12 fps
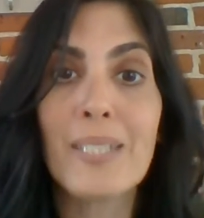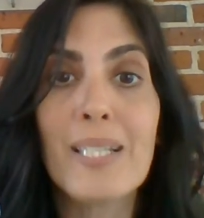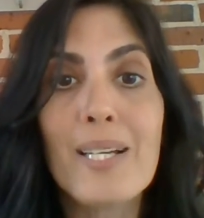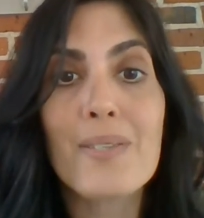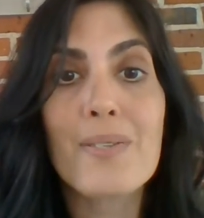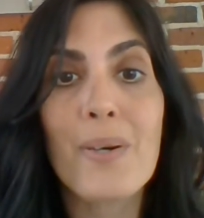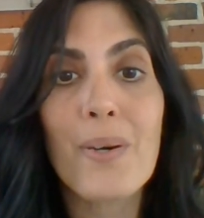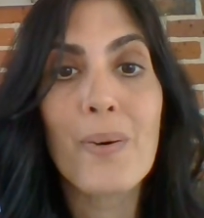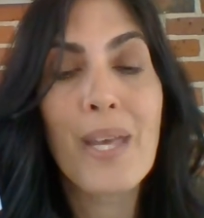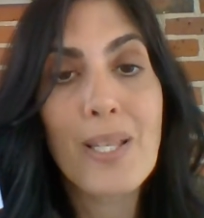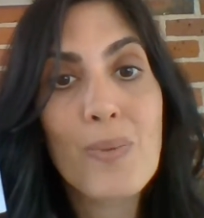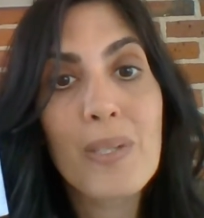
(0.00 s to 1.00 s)
So
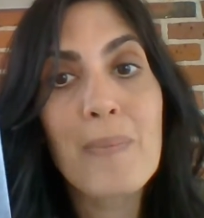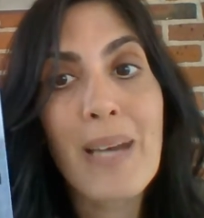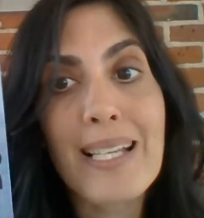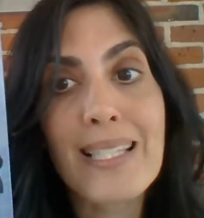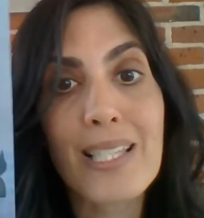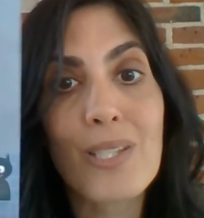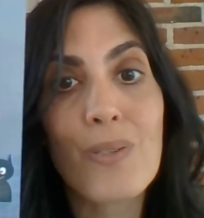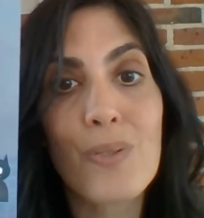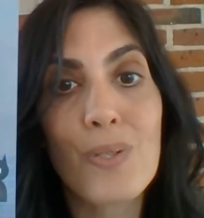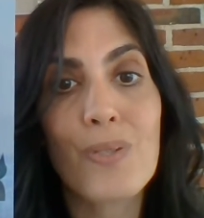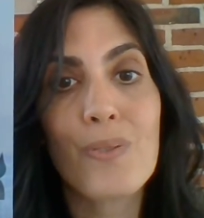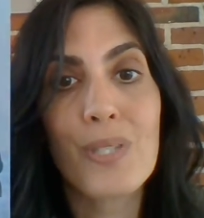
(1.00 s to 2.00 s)
that's what I'm asking you to
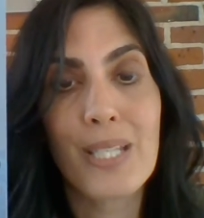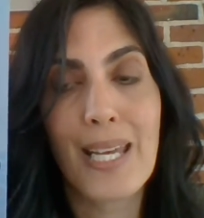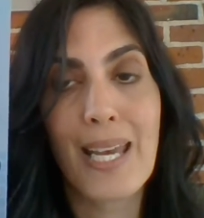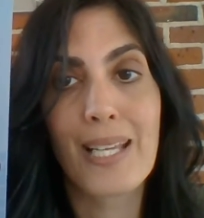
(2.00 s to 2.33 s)
do today.